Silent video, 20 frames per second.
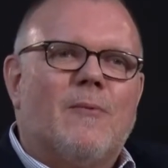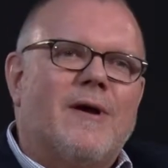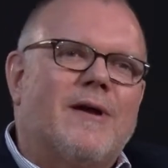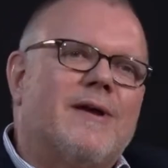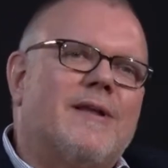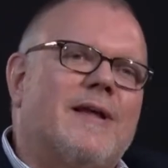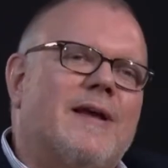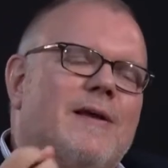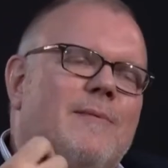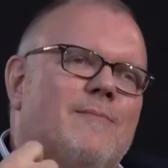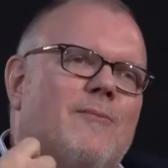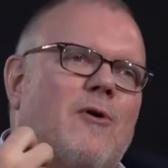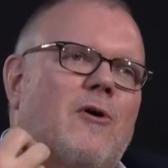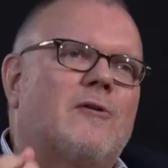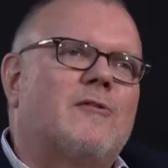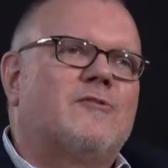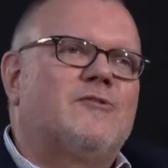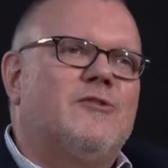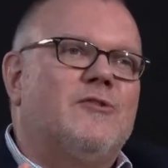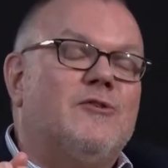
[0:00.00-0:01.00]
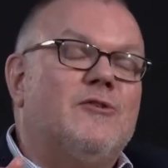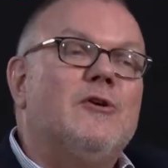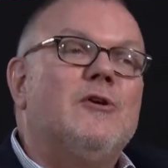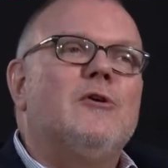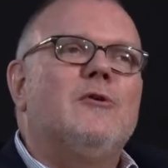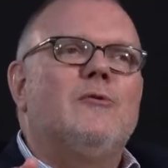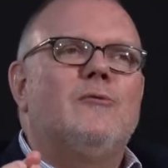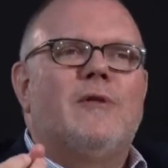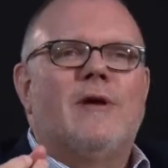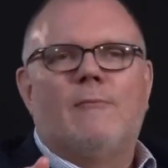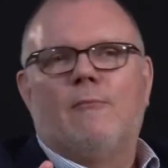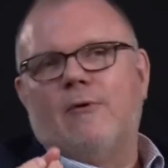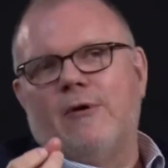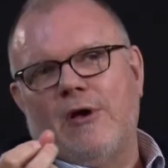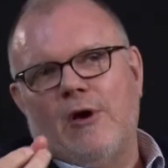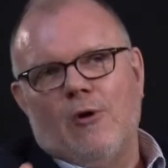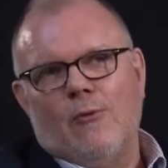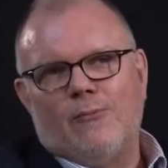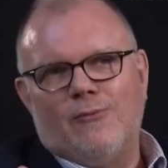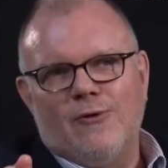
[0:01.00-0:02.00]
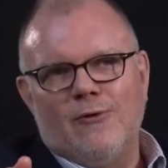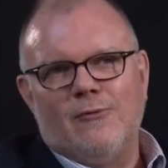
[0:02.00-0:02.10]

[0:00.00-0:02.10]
What can I impart to you that will help